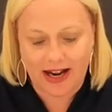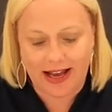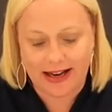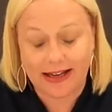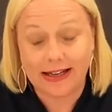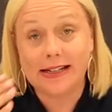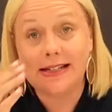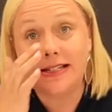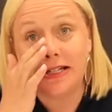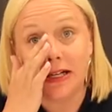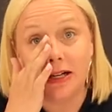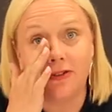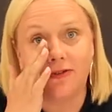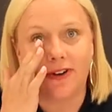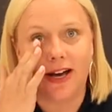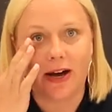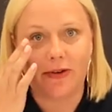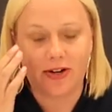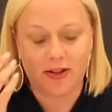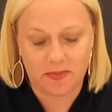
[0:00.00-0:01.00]
I can
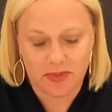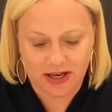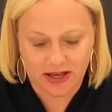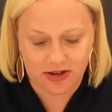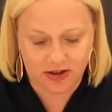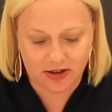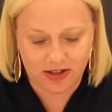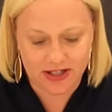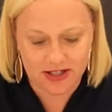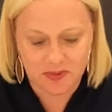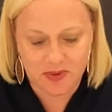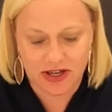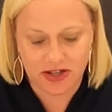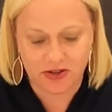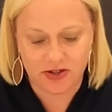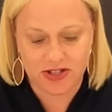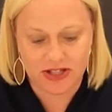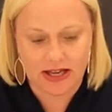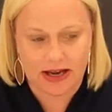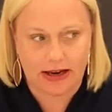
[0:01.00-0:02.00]
identify with Peter, because
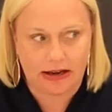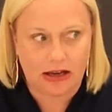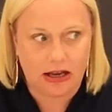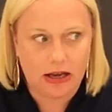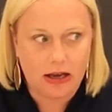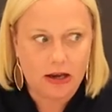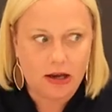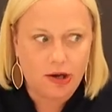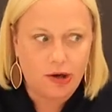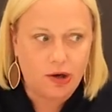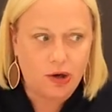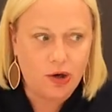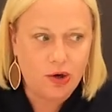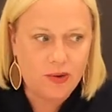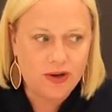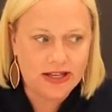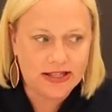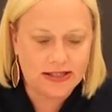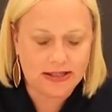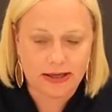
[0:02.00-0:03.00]
Peter's like,
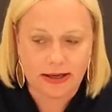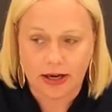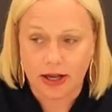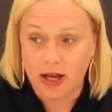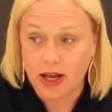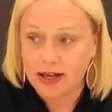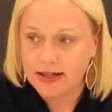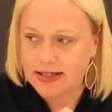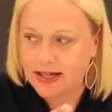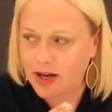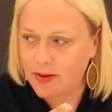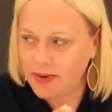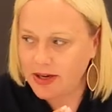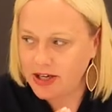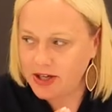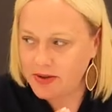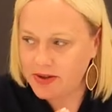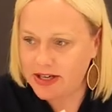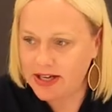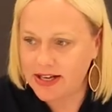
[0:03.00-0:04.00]
"Who is it? Tell me
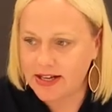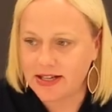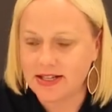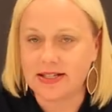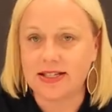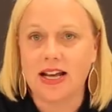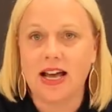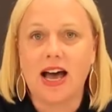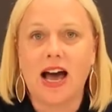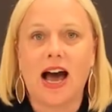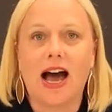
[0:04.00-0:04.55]
who it is."